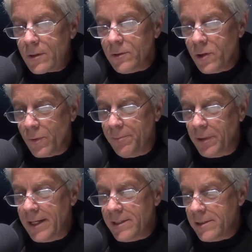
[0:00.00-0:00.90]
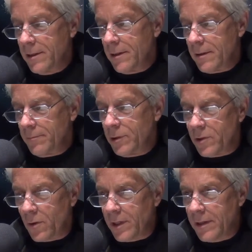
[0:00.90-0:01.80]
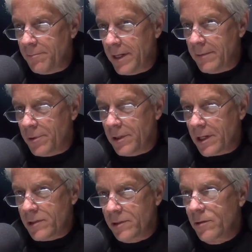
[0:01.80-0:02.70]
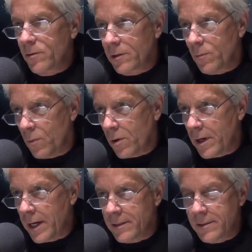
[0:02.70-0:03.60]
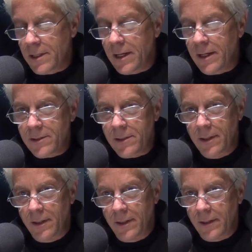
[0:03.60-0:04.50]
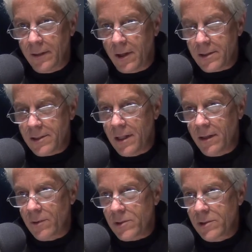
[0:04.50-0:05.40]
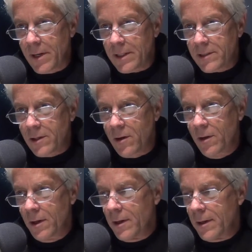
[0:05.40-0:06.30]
to replace plutonium pit production, nuclear warheads, that is, in Los Alamos, New Mexico,